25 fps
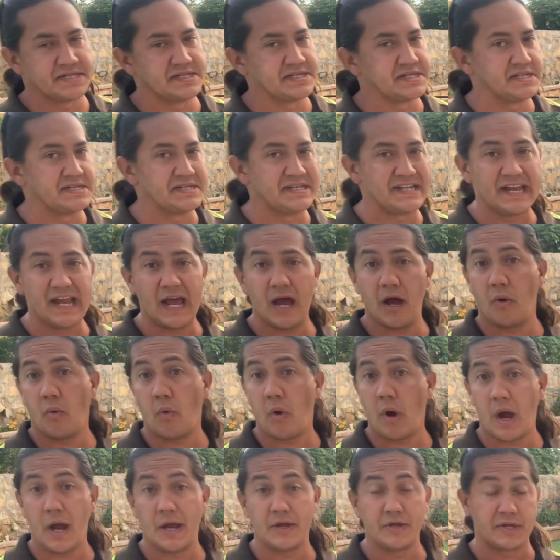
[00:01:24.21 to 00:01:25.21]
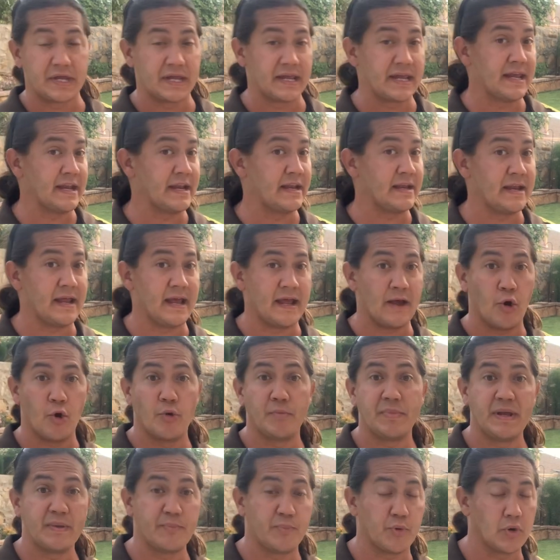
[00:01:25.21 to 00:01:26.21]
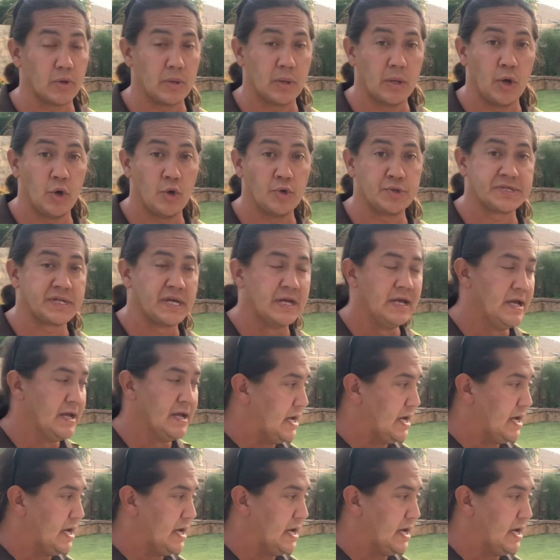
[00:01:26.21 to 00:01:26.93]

It's a DIY, you can get it at Home Depot or Lowe's.